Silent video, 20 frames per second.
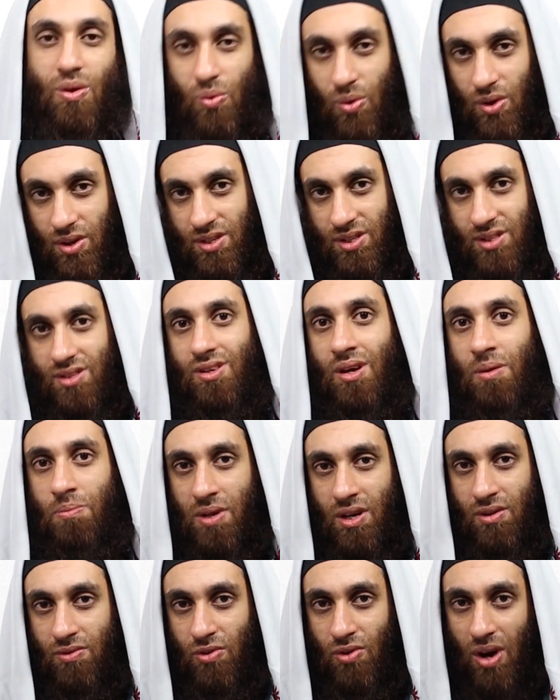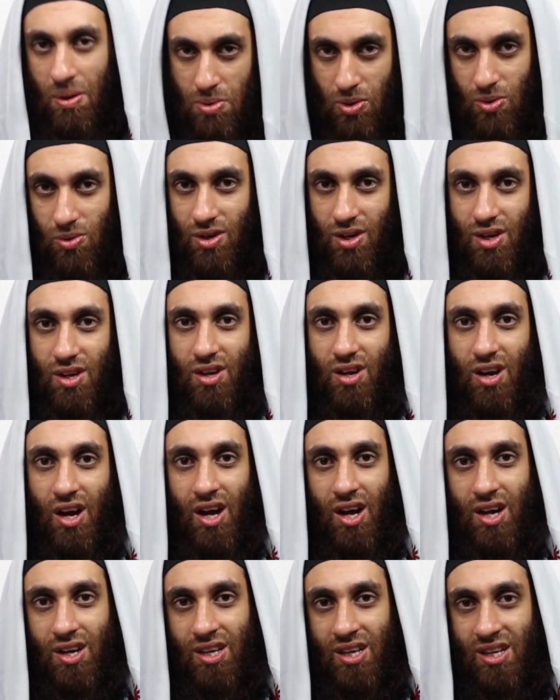was a bit of a rebel,
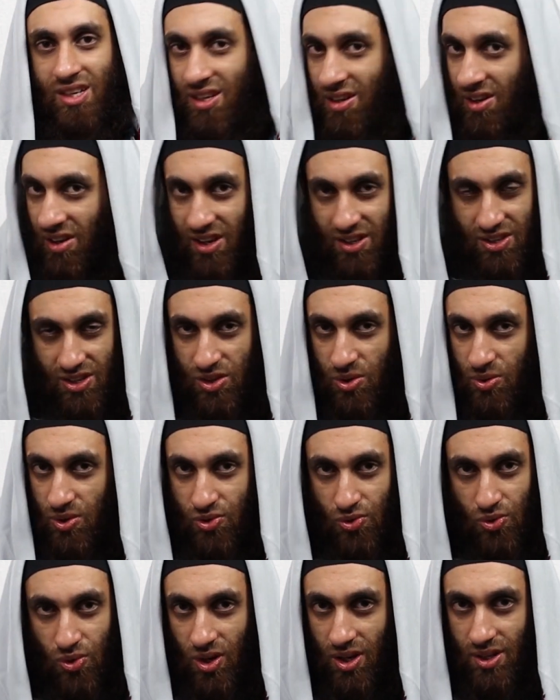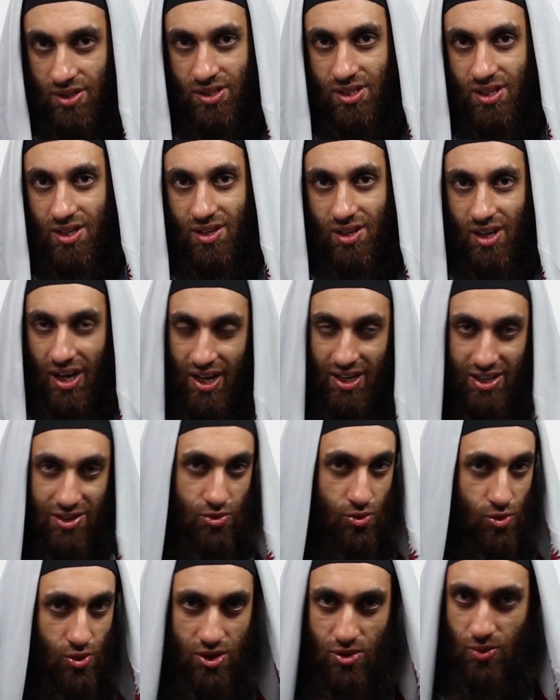and he didn't listen to his rulers, and his
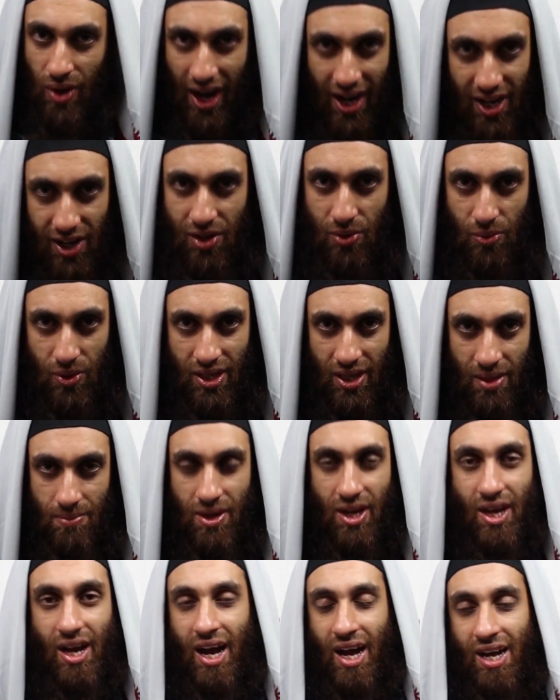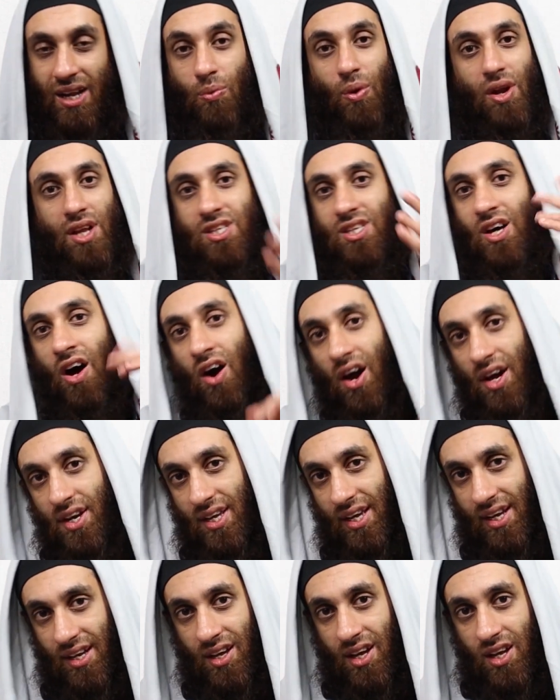rulers were angry with him, and he went into
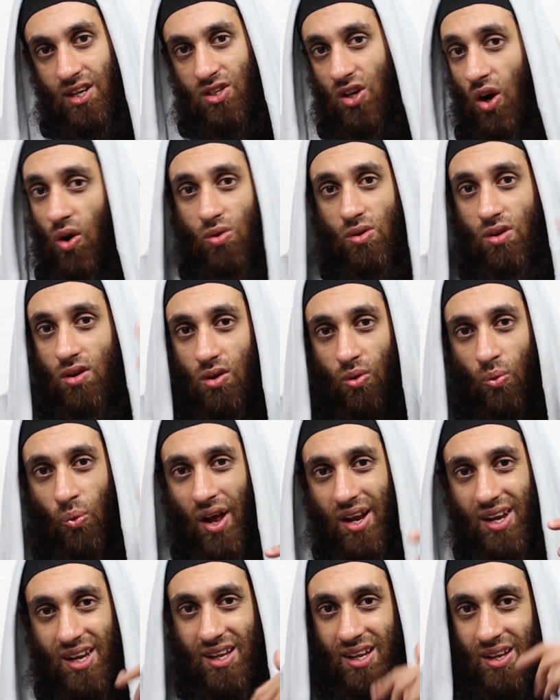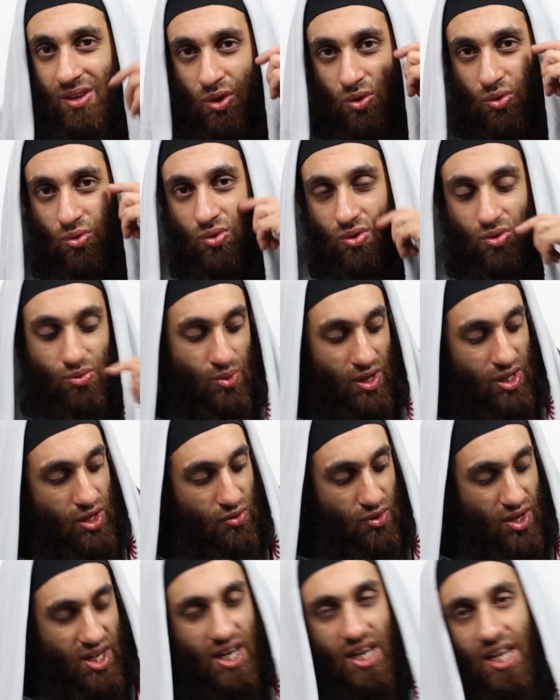hiding. So when you read
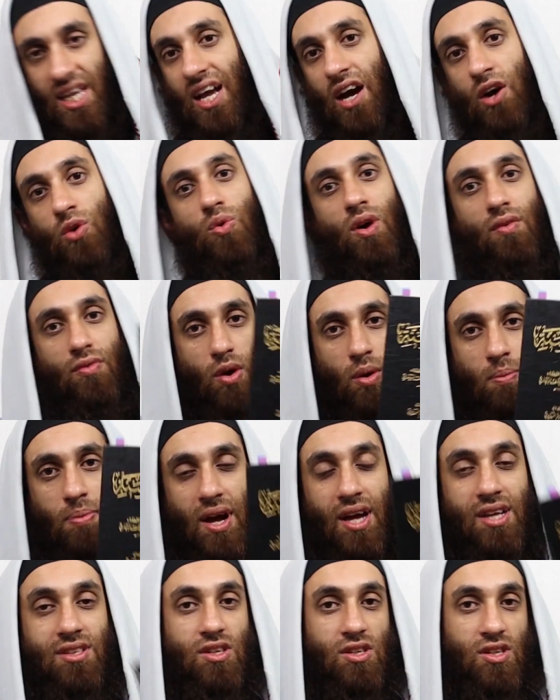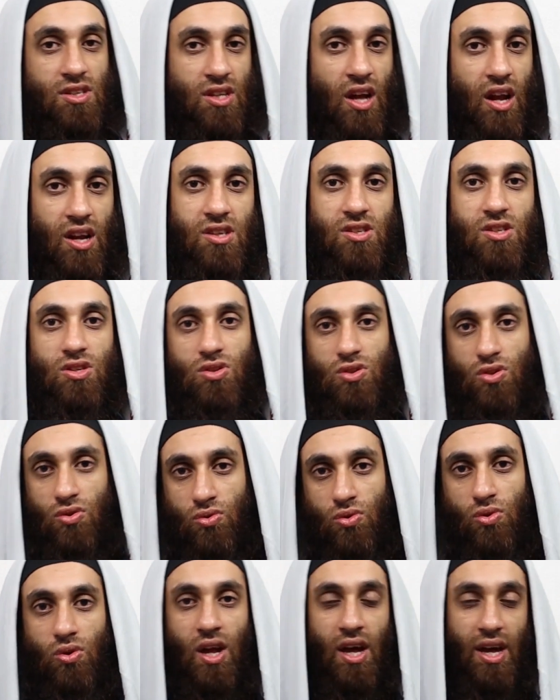in here, whoever obeys and does not listen to the
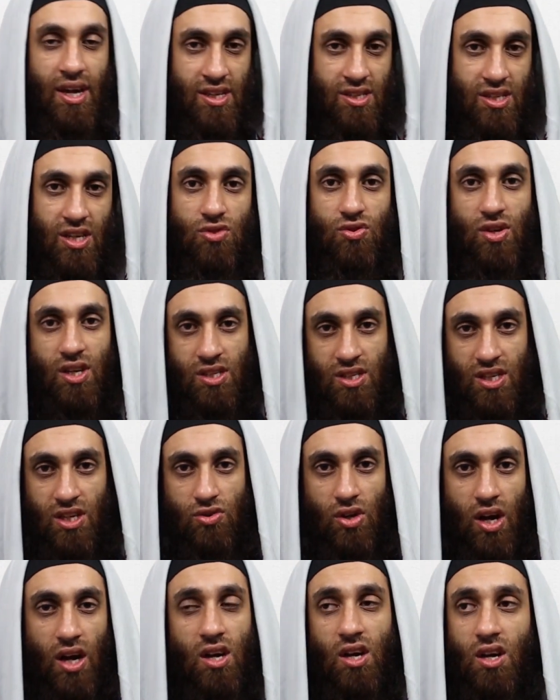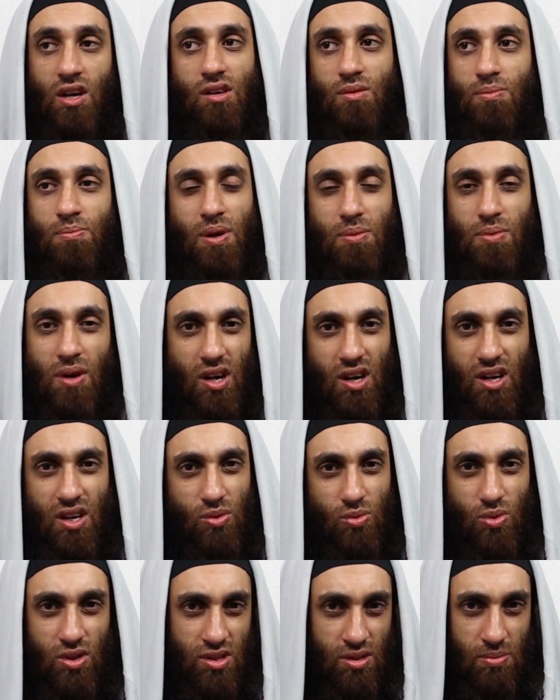ruler, etc., etc.,
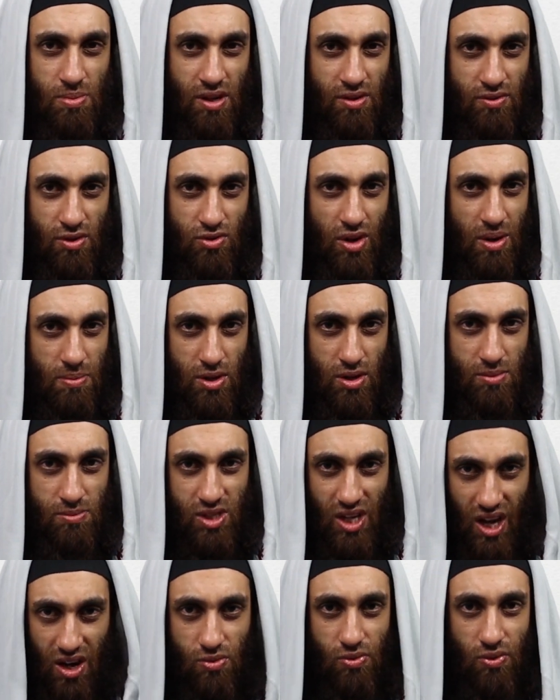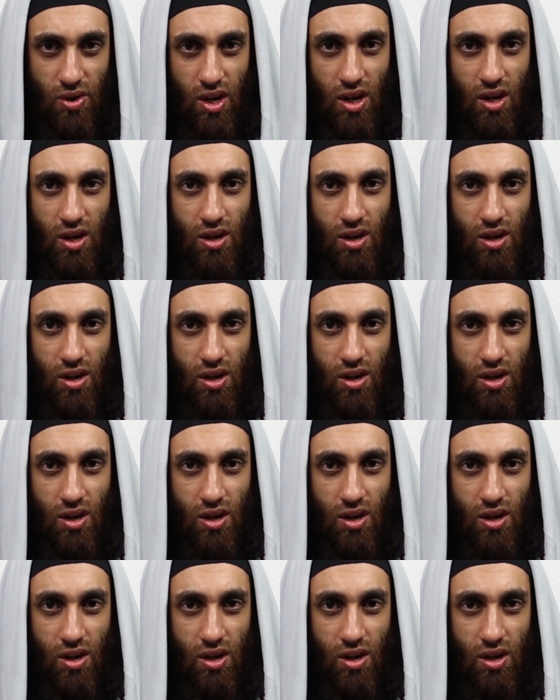Barbahari was a bit of a rebel himself.